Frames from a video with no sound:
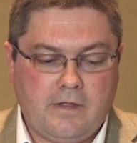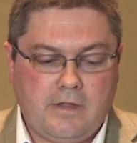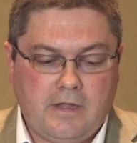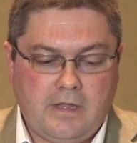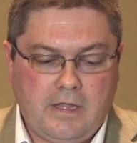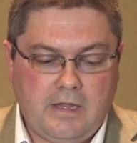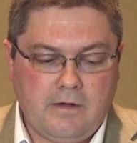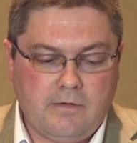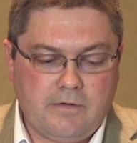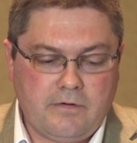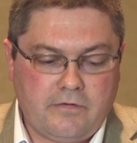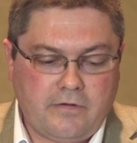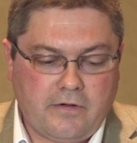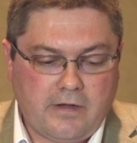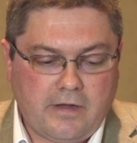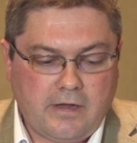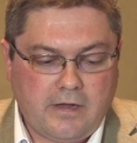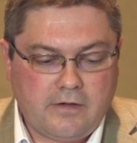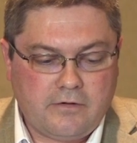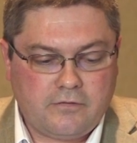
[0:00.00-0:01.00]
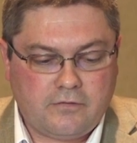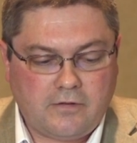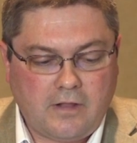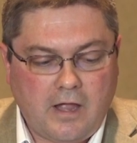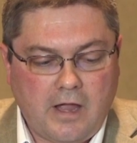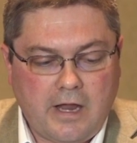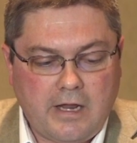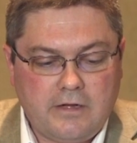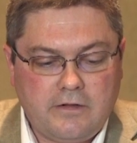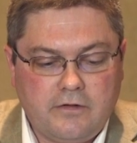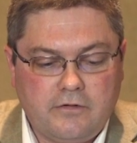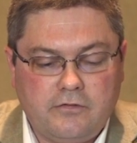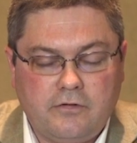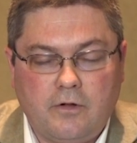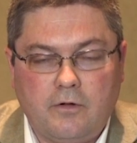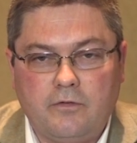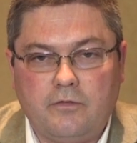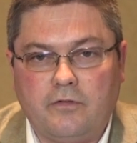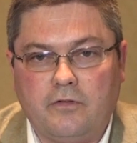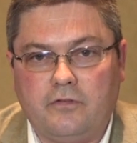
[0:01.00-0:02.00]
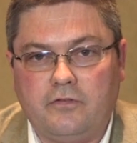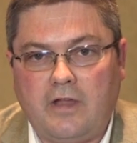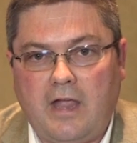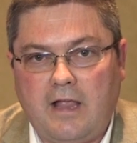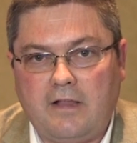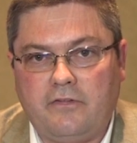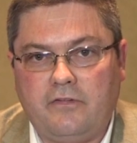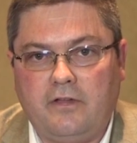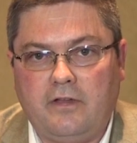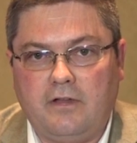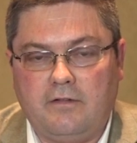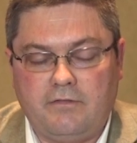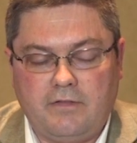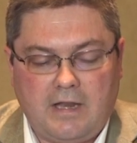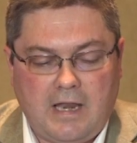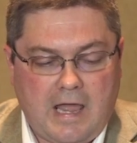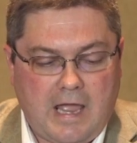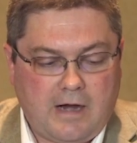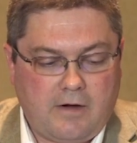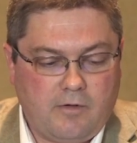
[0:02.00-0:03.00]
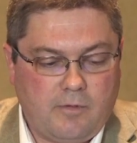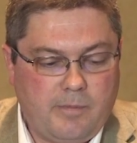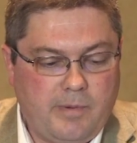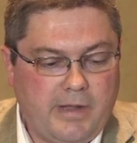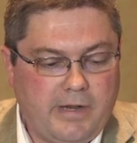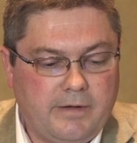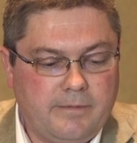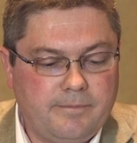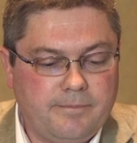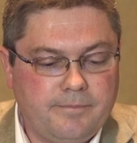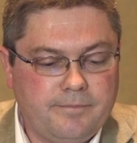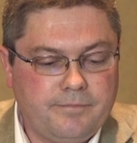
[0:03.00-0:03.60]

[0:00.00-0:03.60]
Here is a slide that shows the chassis of the LacriPen.